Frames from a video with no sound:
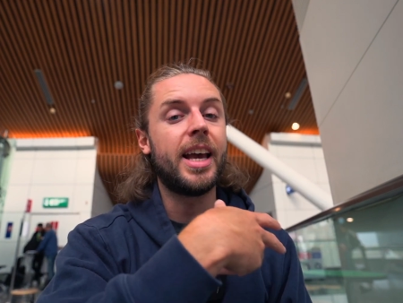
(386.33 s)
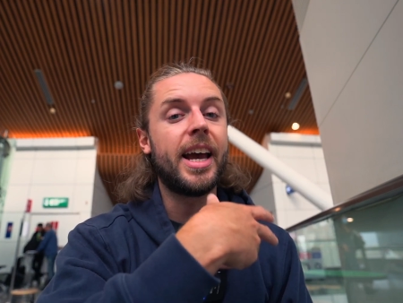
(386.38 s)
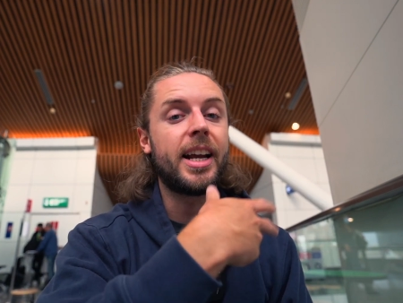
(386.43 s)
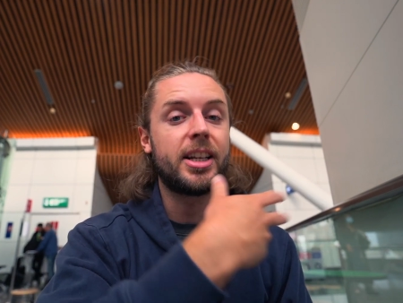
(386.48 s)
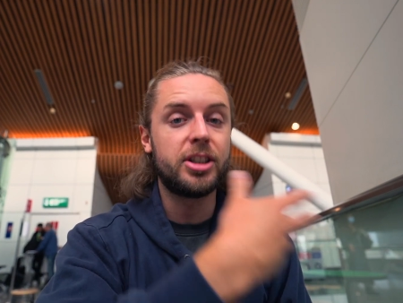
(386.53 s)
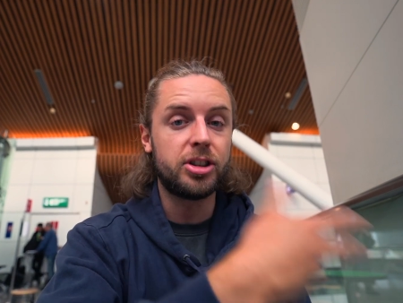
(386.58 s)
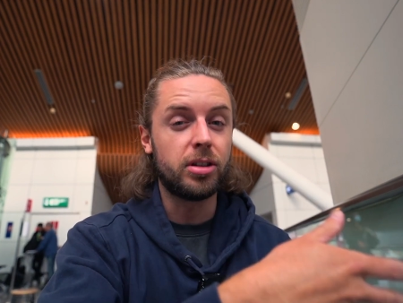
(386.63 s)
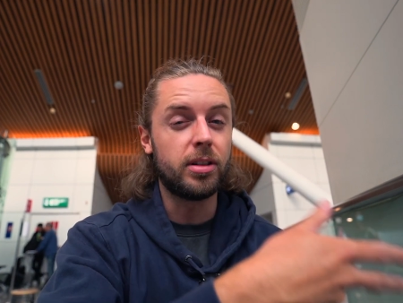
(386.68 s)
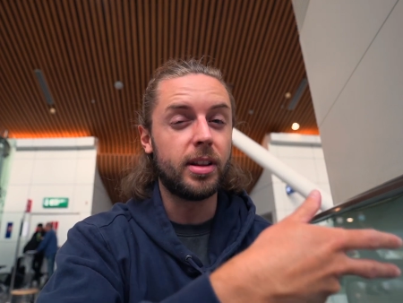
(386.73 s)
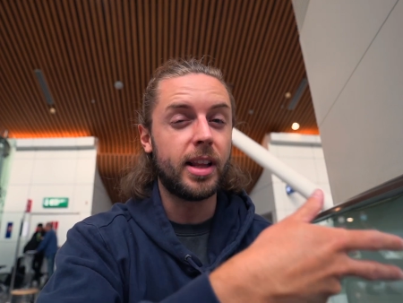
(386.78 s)

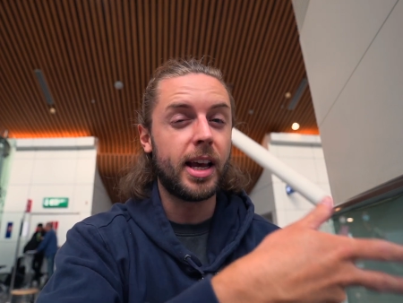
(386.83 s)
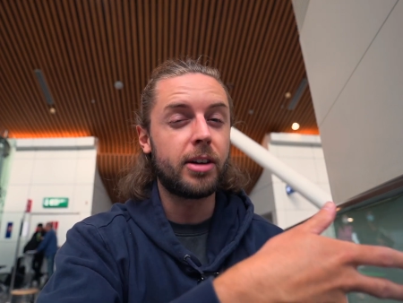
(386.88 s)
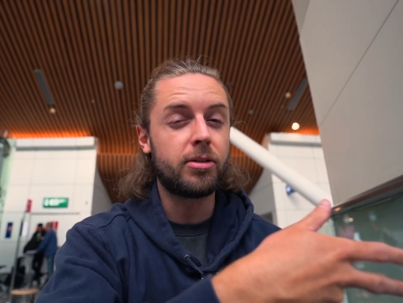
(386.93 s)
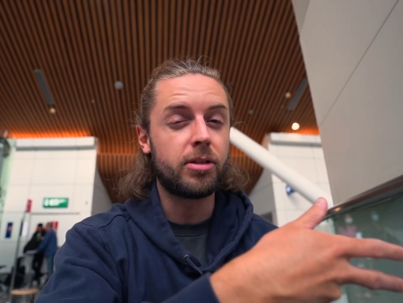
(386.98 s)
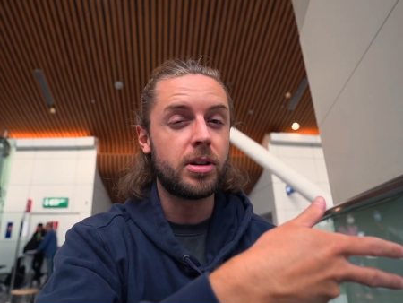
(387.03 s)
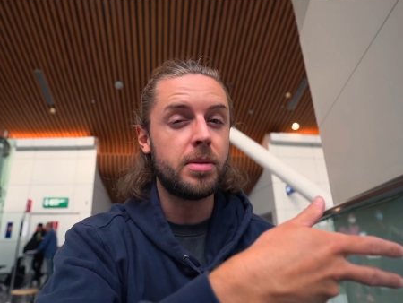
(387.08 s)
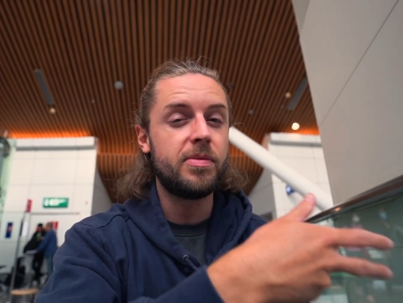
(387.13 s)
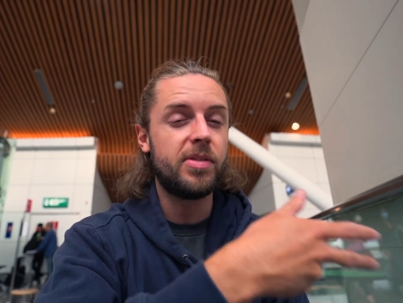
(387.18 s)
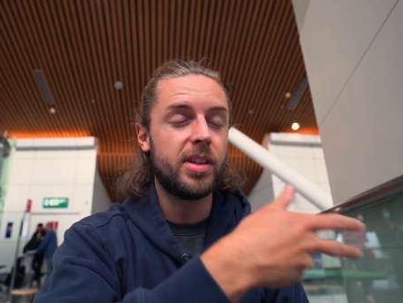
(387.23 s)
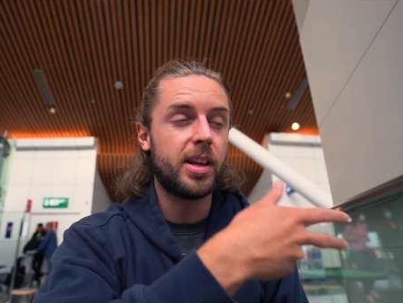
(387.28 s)
extra
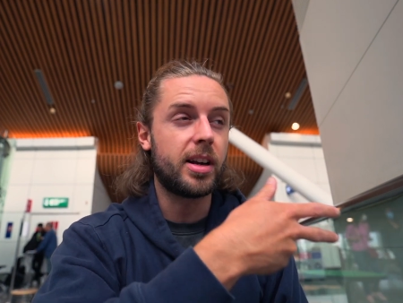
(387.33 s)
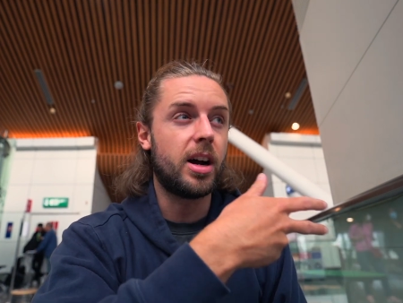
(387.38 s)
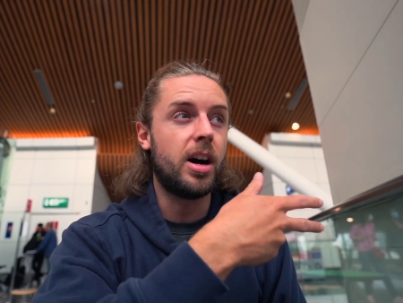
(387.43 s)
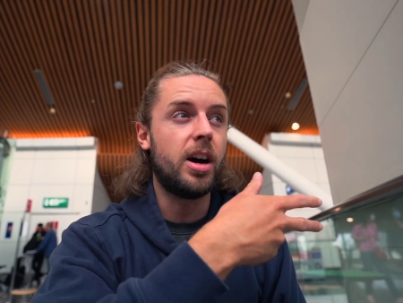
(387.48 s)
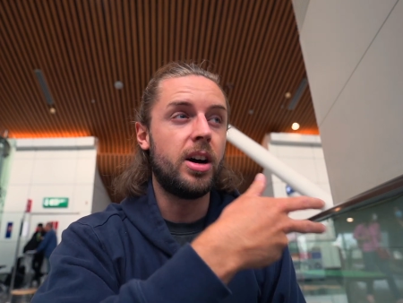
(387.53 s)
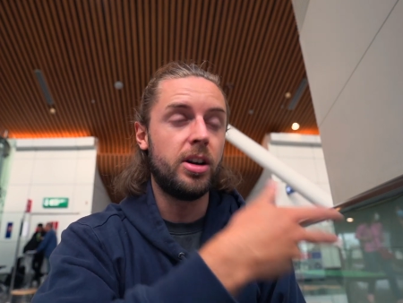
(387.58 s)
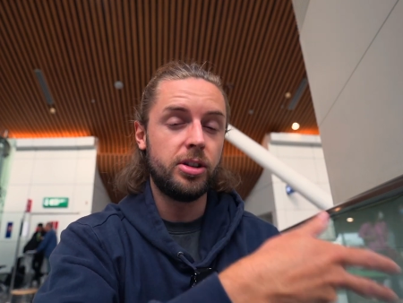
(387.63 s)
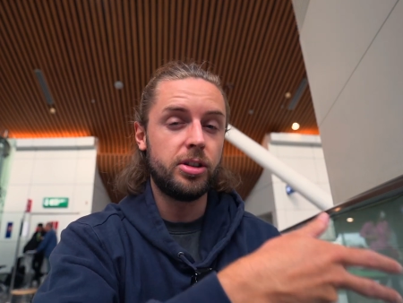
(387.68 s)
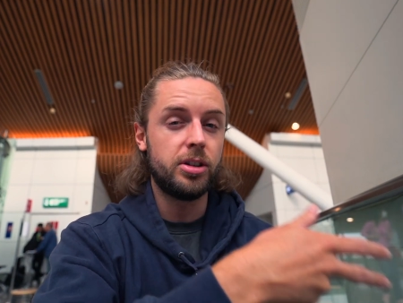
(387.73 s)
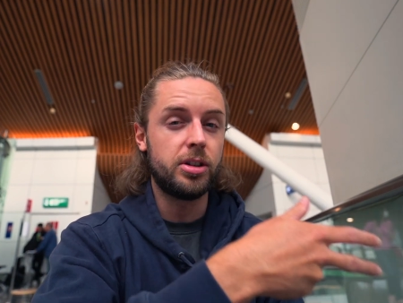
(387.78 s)
legroom for like
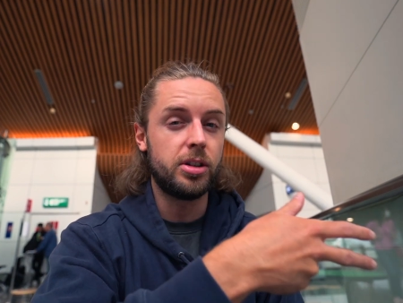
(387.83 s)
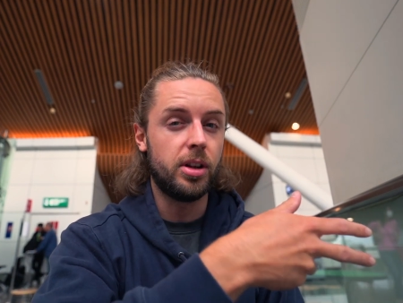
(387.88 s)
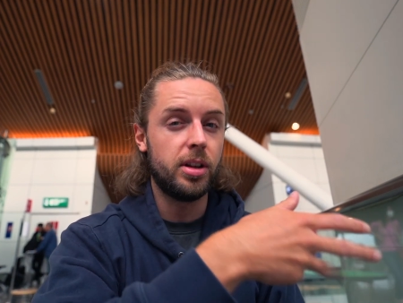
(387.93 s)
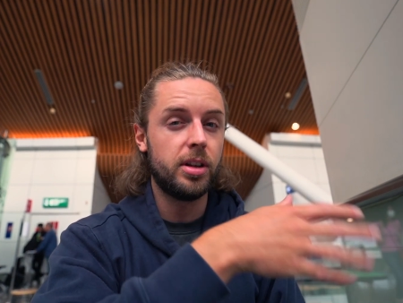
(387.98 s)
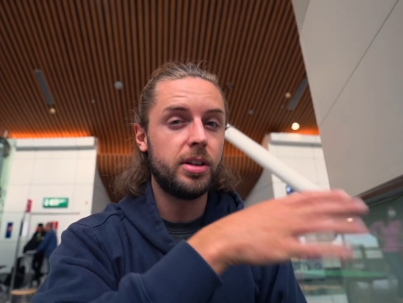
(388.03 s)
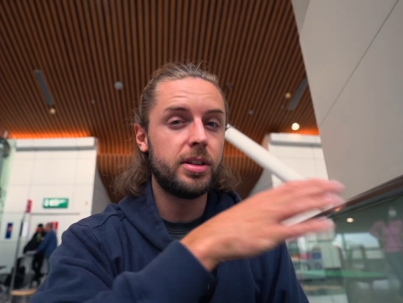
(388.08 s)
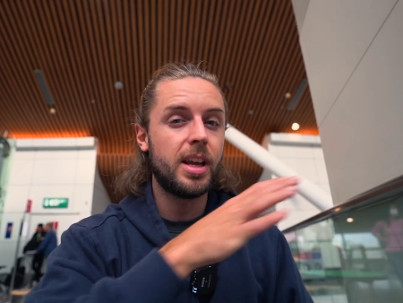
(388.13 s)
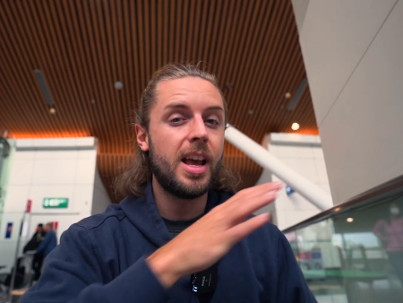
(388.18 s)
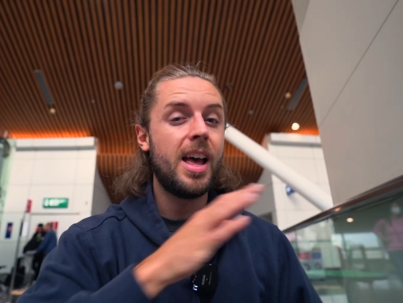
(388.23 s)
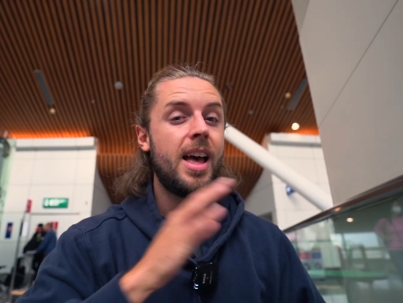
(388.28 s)

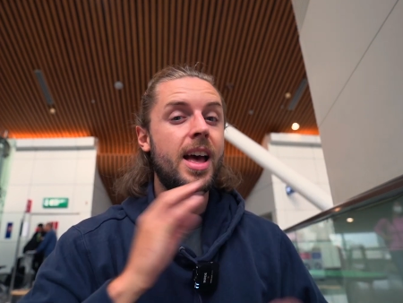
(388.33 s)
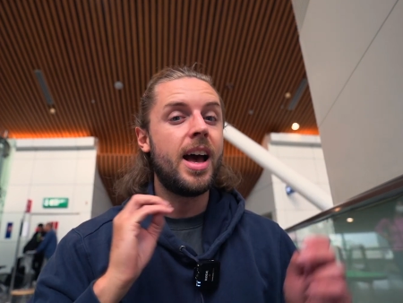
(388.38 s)
$100.